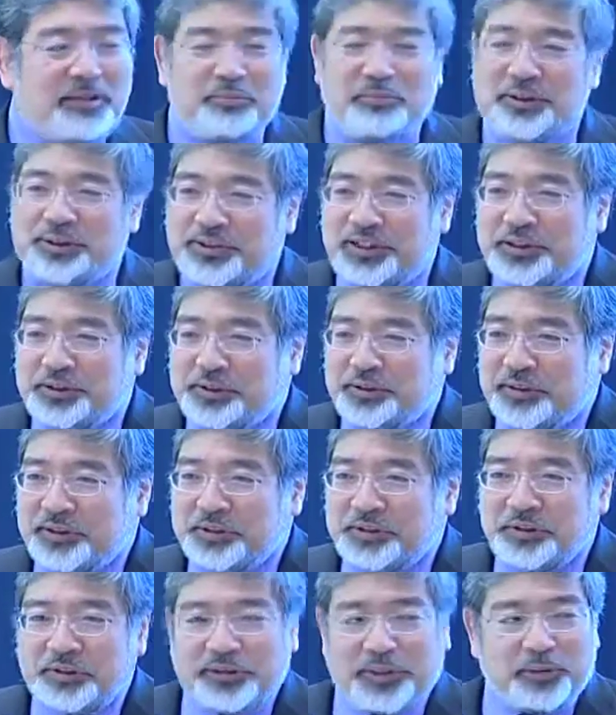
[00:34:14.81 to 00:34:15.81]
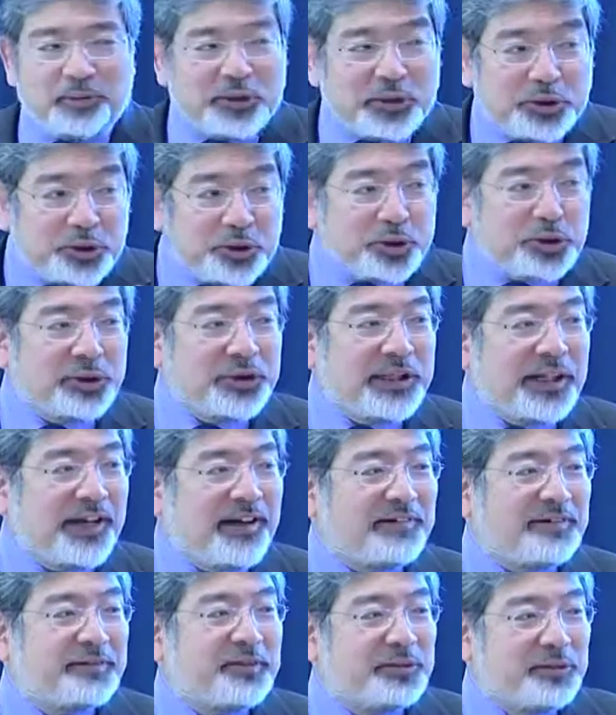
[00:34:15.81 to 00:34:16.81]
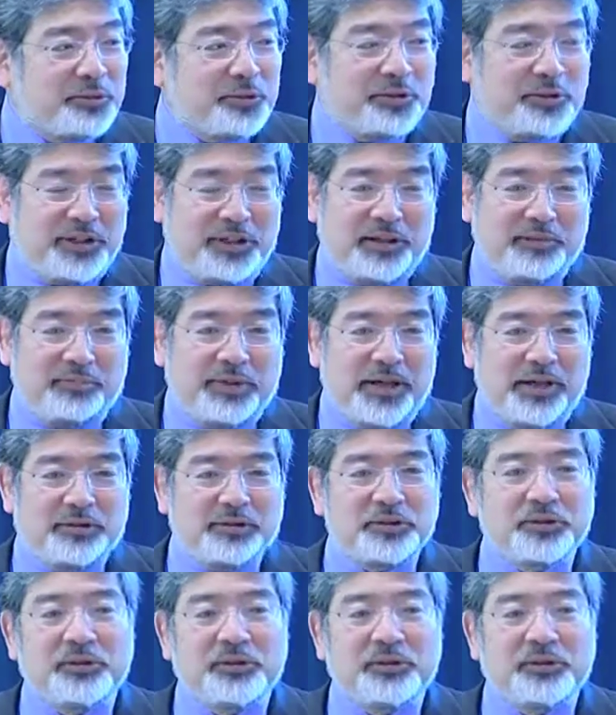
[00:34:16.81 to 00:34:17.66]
procedure issues that we shouldn't have to be worrying about.